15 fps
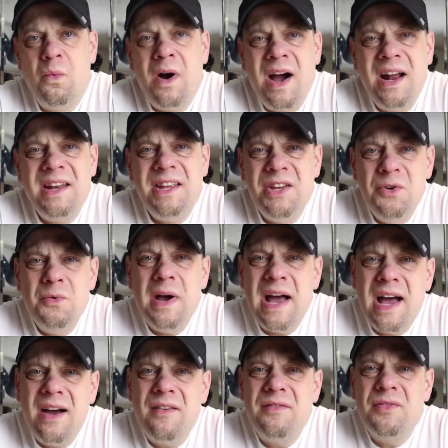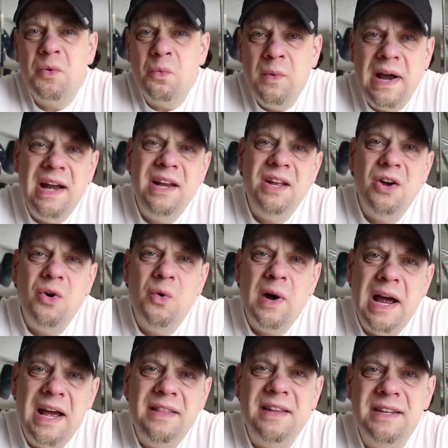Why do you have the radio
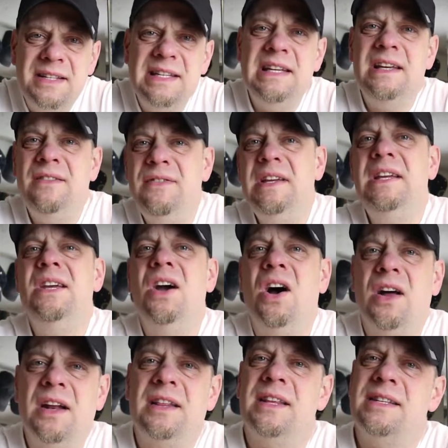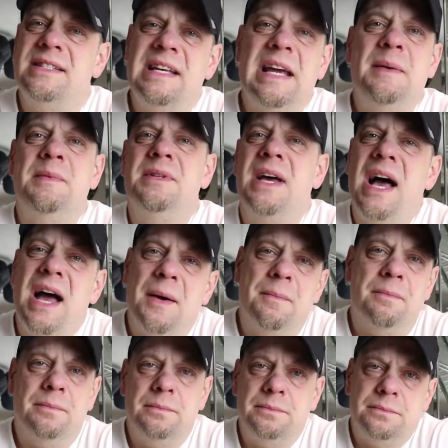and the TV on at the same time?
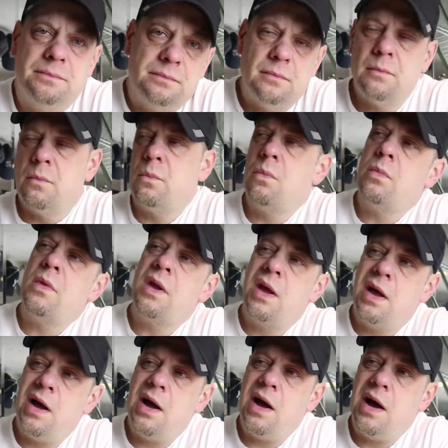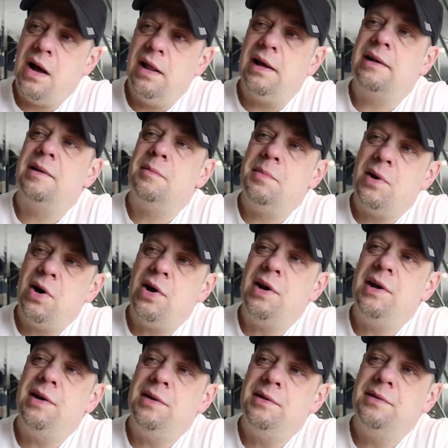I like to party.